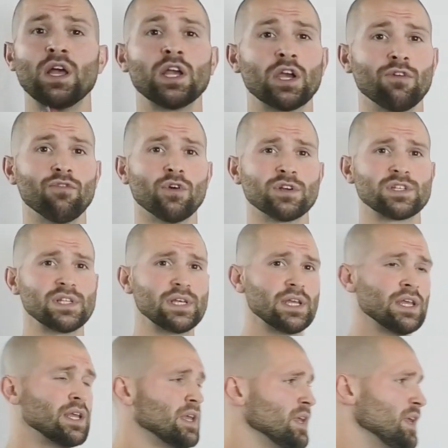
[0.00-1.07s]
Conversely,
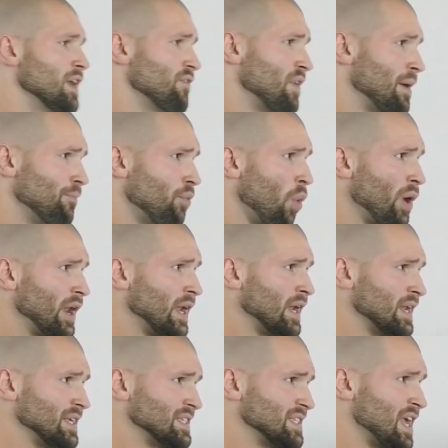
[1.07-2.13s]
if I'm pointed
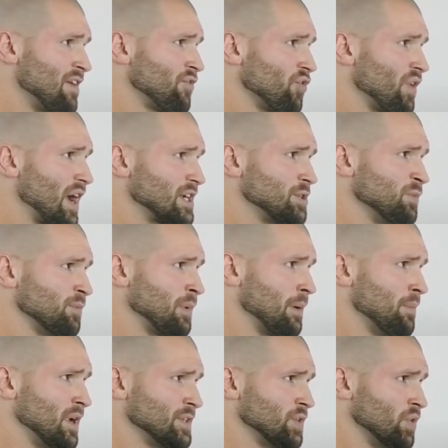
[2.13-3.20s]
in a safe direction with my
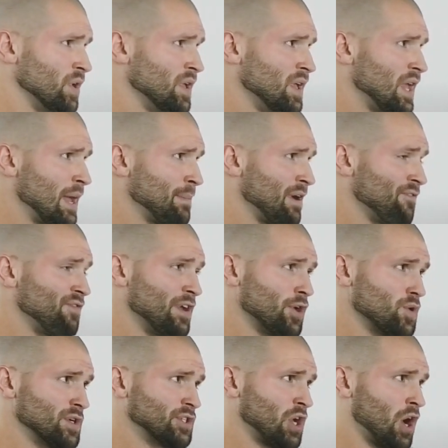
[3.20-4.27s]
muzzle and my
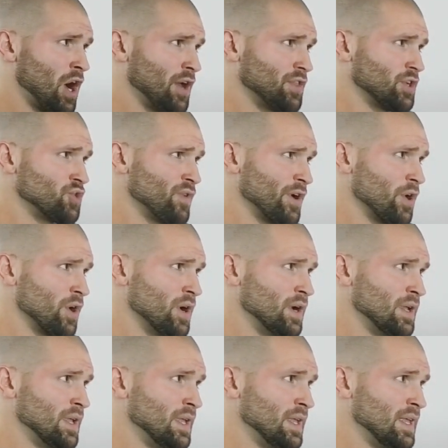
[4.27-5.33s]
finger is on the trigger,
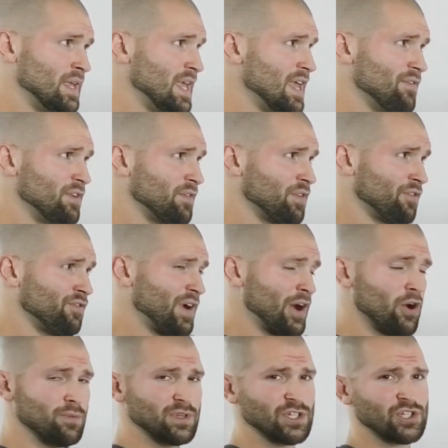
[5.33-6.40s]
even if the
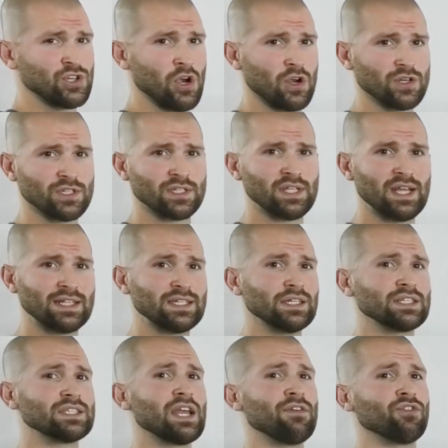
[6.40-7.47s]
firearm discharges, it's in a
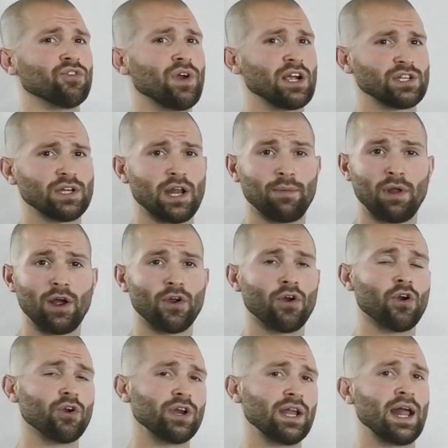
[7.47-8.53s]
safe direction, I'm not
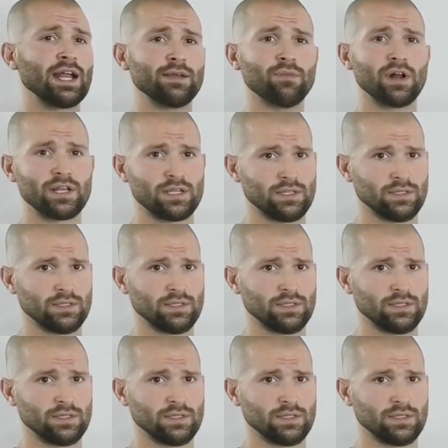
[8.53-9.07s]
hurting anybody.